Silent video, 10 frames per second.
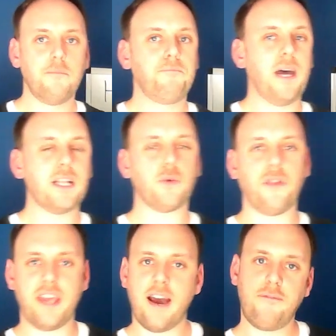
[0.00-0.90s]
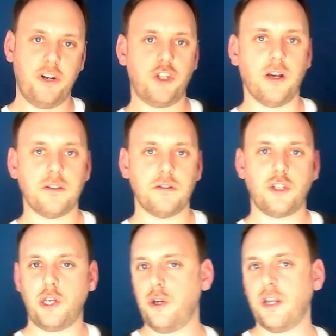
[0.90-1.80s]
that's what the average does. So
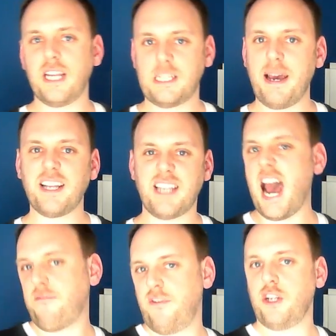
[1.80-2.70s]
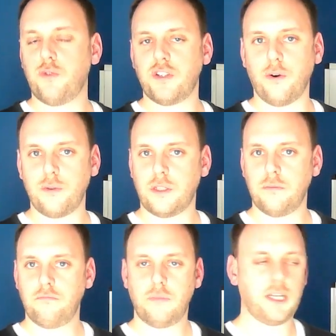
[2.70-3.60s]
you can expect average results.
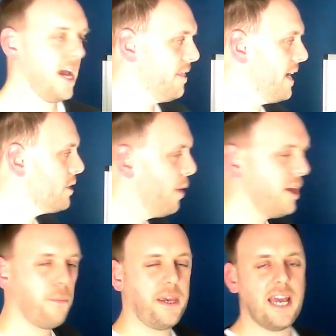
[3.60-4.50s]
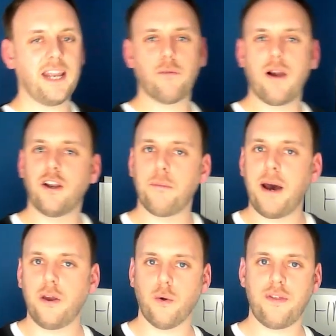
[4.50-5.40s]
Okay, that's where you'll be getting around
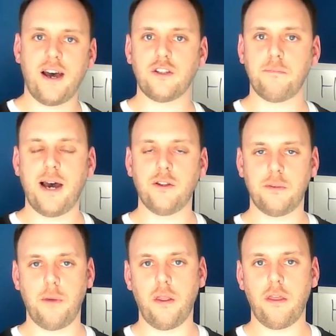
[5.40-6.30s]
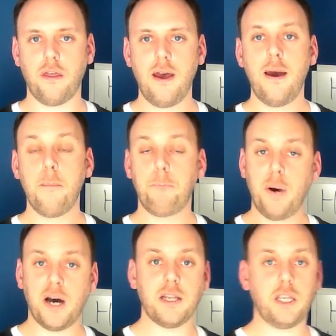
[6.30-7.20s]
about your £1,000 a month.
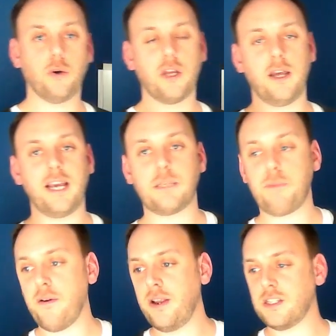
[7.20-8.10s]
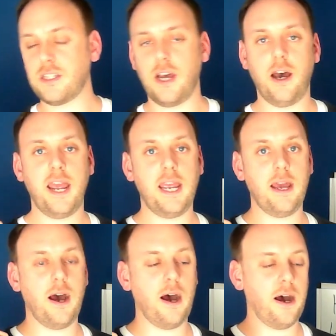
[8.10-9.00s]
But you're going to experience
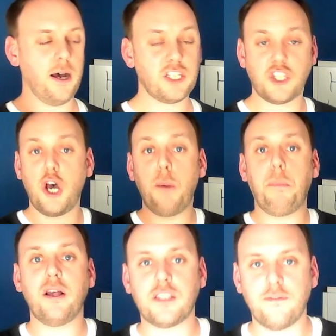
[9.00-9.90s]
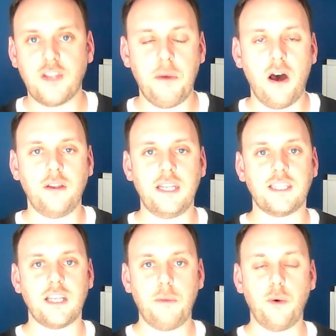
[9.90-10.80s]
a surplus of demand in
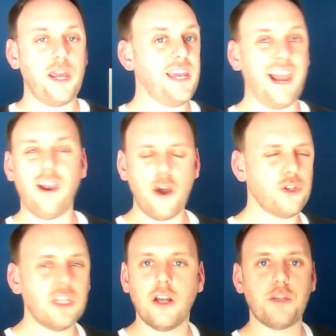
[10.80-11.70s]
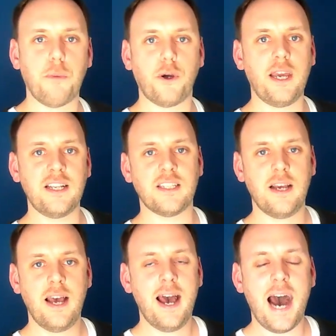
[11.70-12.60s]
summer where you get loads and loads of bookings,
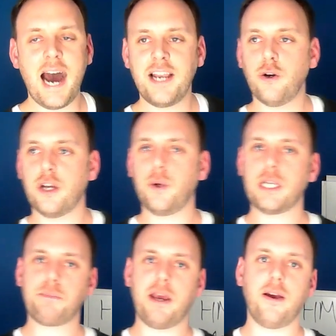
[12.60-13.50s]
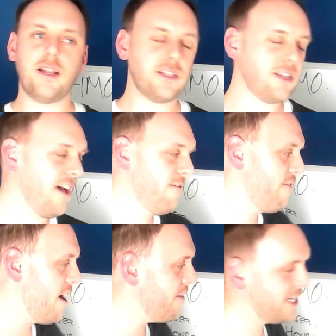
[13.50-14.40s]
and you're going to experience a
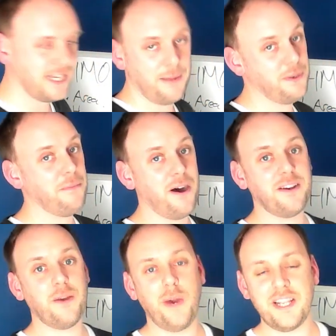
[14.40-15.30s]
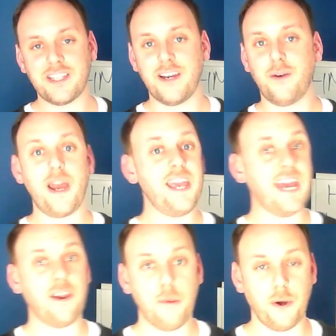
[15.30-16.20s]
very slim demand in winter where you get
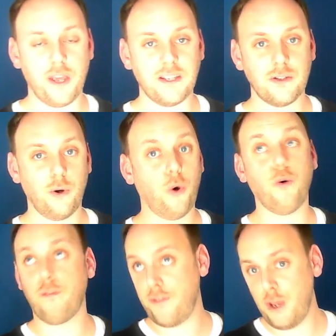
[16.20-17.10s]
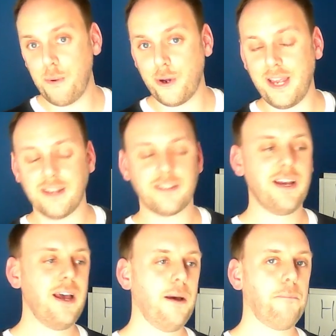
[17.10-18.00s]
no bookings or a few bookings,
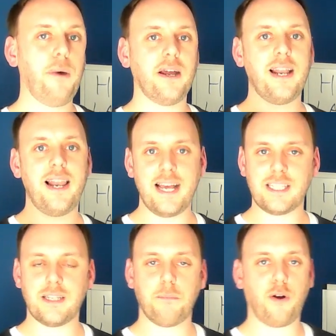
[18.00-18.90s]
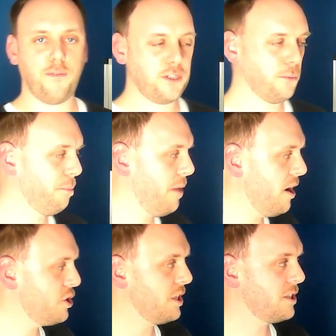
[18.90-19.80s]
but at less profitable
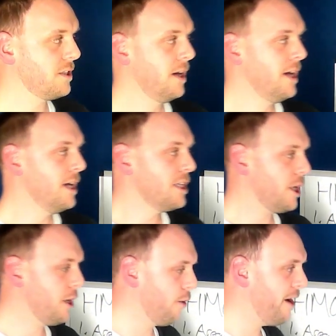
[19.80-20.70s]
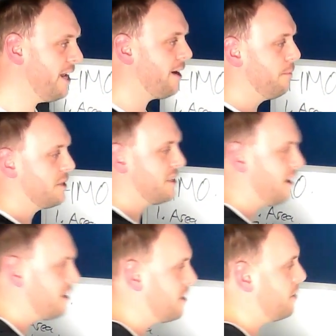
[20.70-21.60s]
margins. So your income
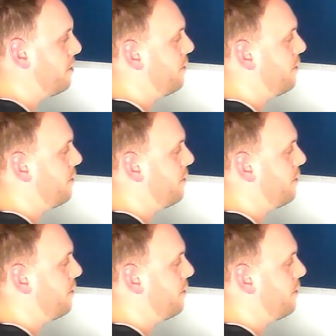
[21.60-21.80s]
starts to do